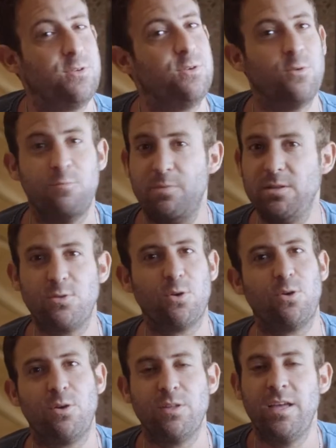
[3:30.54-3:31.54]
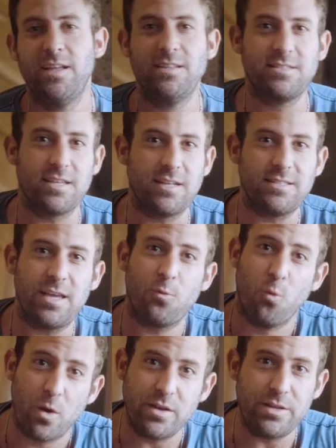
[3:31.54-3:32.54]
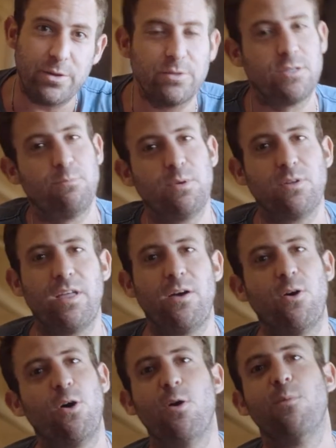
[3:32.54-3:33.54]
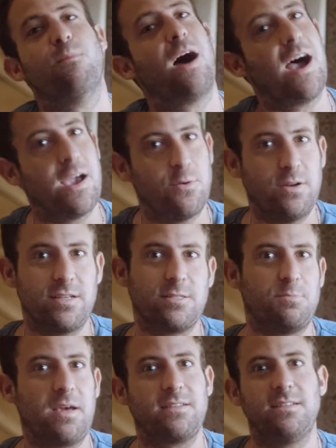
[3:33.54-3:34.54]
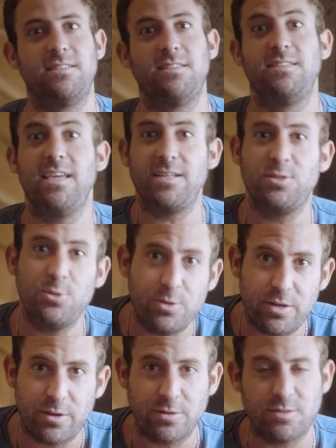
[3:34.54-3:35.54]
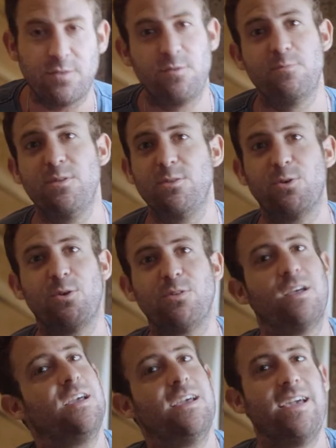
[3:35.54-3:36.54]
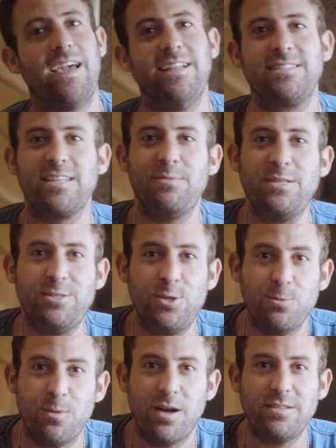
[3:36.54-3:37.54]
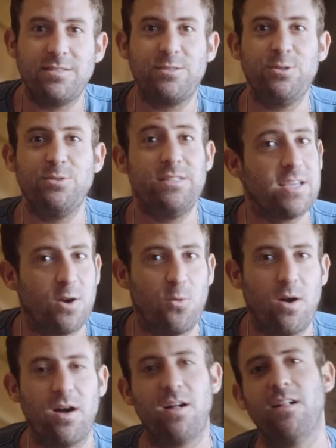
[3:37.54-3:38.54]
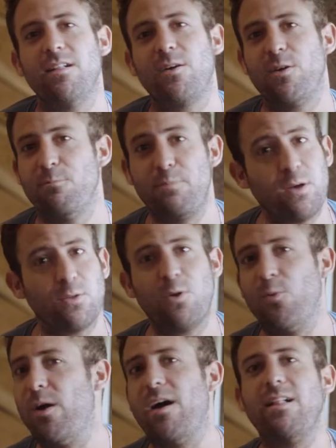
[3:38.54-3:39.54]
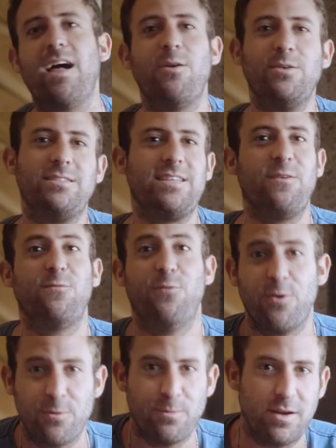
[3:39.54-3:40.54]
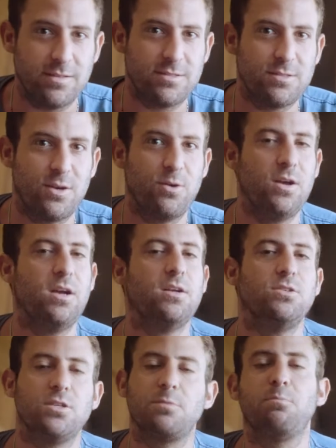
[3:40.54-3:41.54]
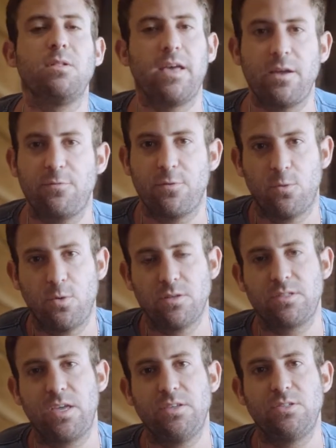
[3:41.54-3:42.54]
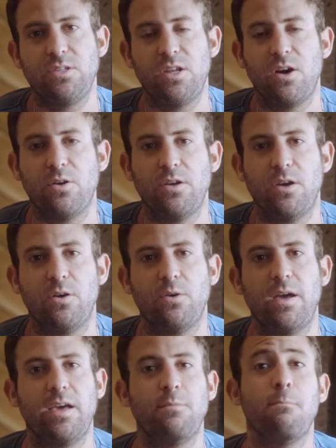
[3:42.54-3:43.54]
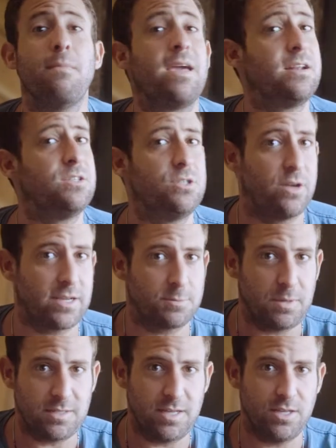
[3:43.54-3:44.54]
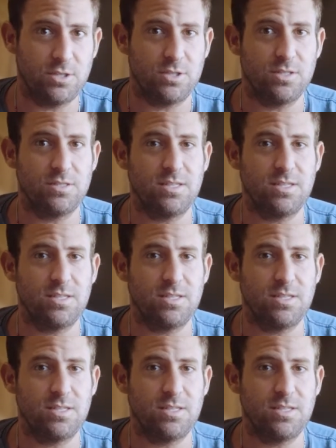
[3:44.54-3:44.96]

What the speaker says: you've been told it's going to take 1 year to build a home, I would expect it to take 2 years. If you've been told it's going to be 2 months to dig a well or build a well, I would say 4 months. So just plan for worst case scenario and manage your expectations